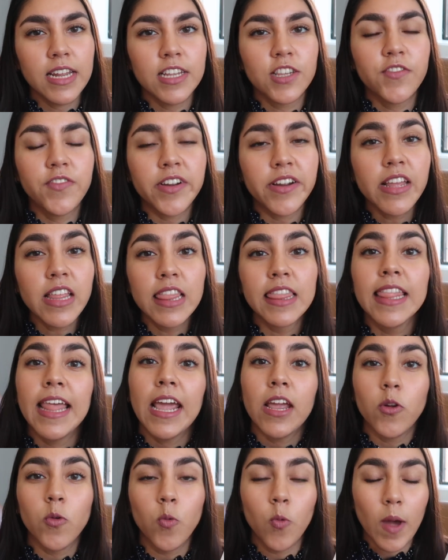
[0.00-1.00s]
It is very
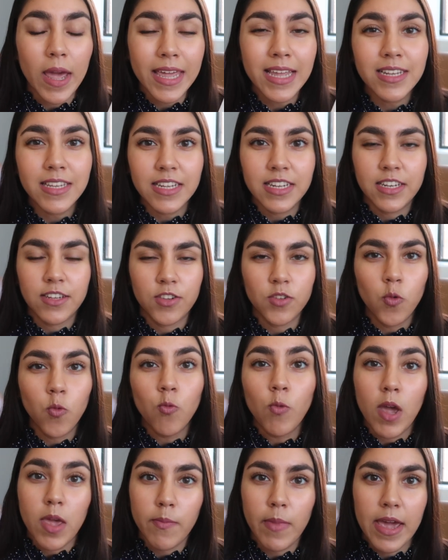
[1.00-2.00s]
lightweight. It
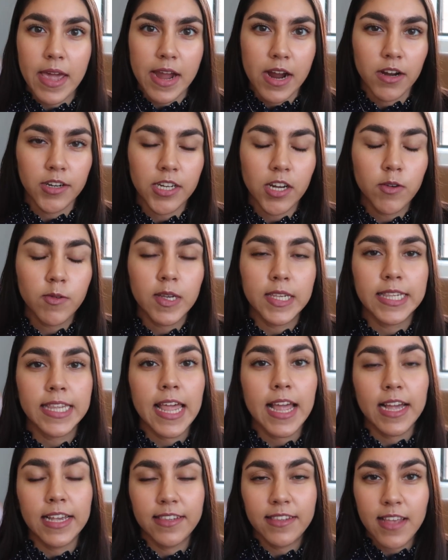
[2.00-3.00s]
doesn't weigh my hair down because,
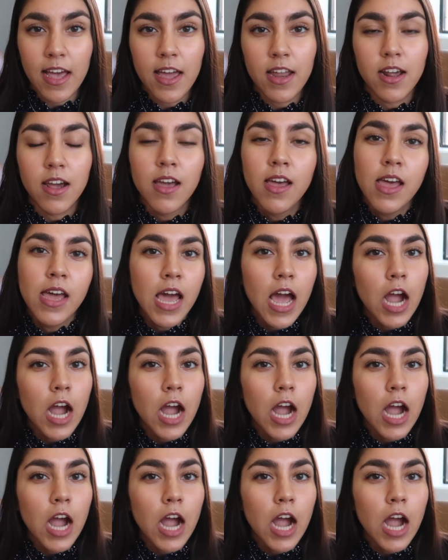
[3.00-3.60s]
like I said,